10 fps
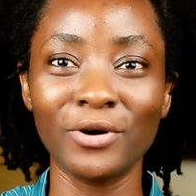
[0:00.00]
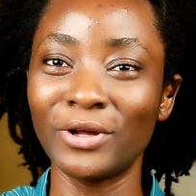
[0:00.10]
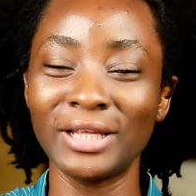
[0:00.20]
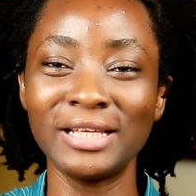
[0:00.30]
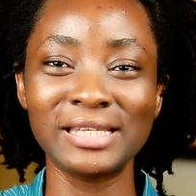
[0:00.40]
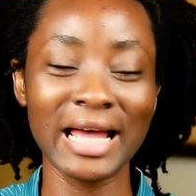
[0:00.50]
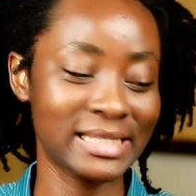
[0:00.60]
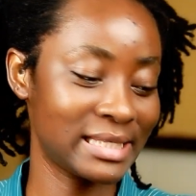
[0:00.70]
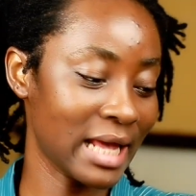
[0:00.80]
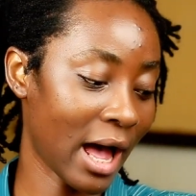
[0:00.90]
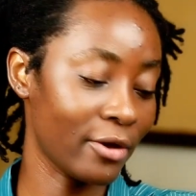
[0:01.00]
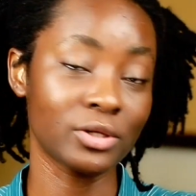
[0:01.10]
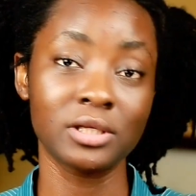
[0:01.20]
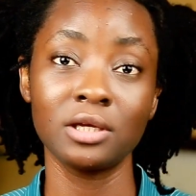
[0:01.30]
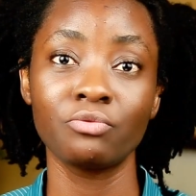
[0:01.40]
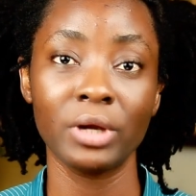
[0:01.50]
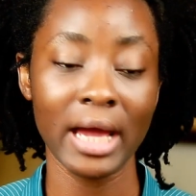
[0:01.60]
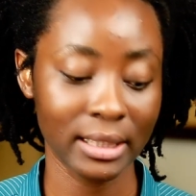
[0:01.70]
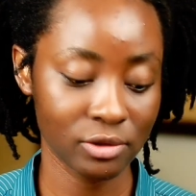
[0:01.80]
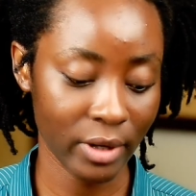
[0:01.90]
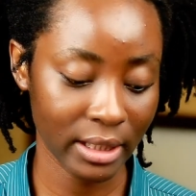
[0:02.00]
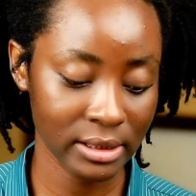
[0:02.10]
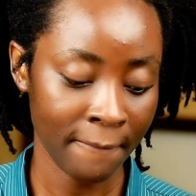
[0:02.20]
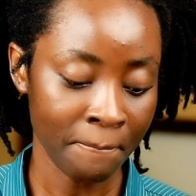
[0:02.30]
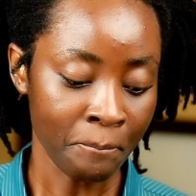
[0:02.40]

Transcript: on it and see how your skin reacts, right?